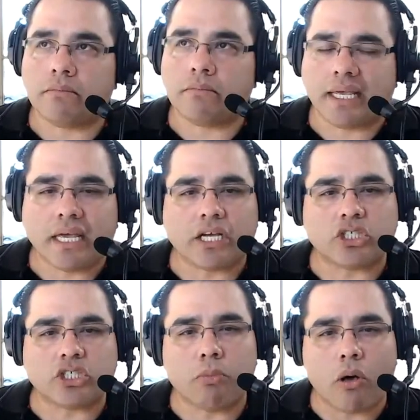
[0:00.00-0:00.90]
making a
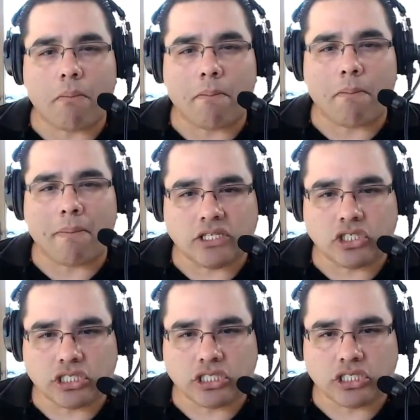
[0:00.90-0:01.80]
small
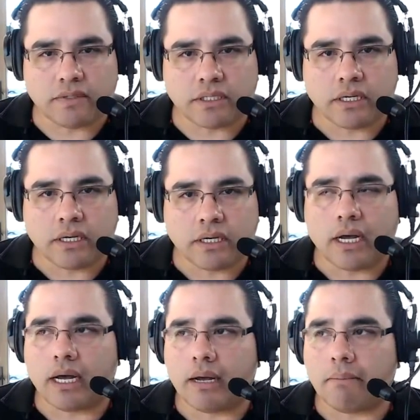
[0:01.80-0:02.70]
mindset
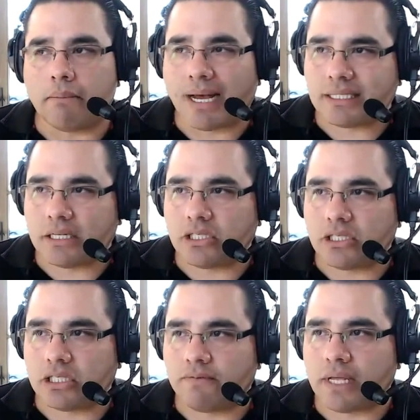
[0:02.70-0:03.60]

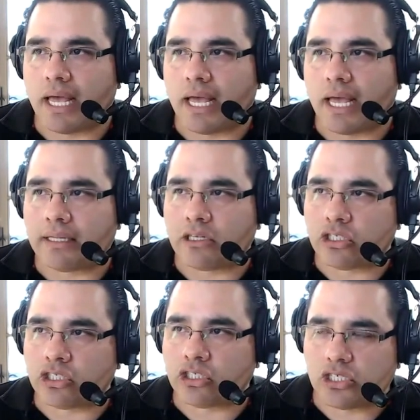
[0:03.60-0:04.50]
shift and
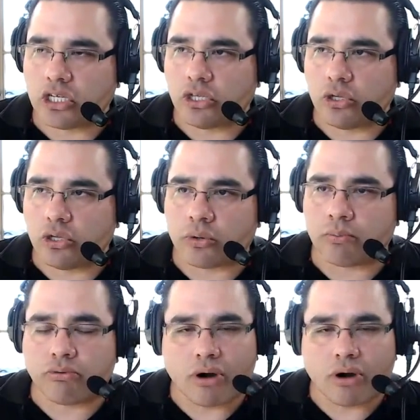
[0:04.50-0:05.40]
changing your
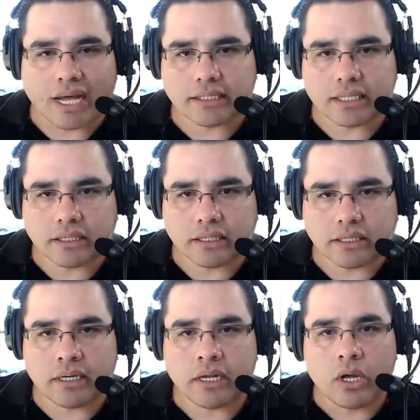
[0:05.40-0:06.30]
process a little
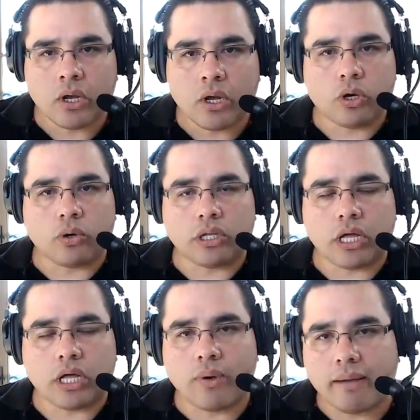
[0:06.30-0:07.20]
bit will go a
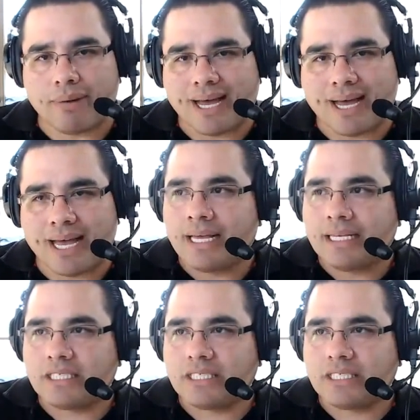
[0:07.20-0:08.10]
long way by
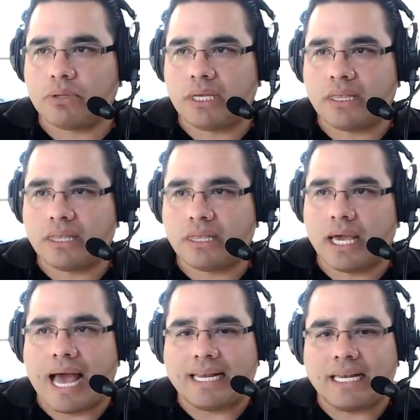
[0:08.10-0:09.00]
simply
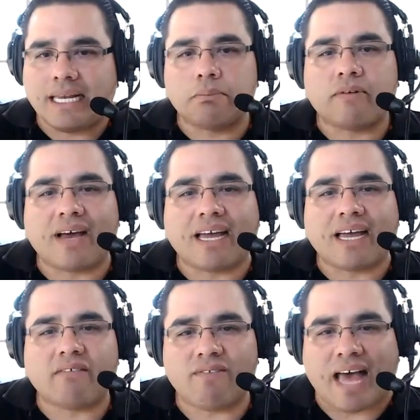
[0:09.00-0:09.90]
thinking, I need to provide
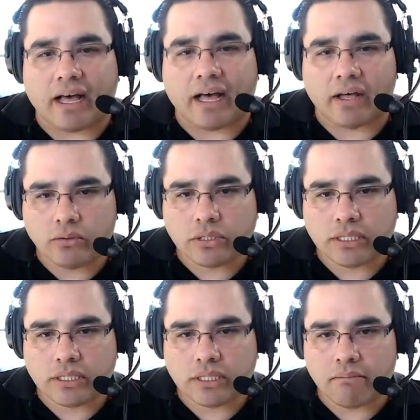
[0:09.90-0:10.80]
value
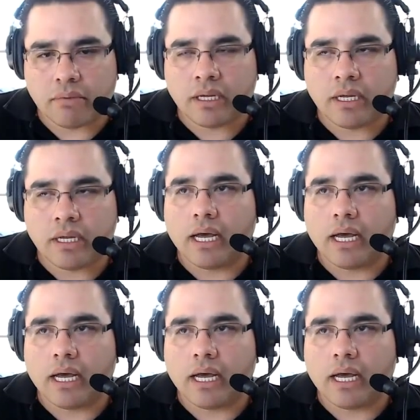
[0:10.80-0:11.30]
to them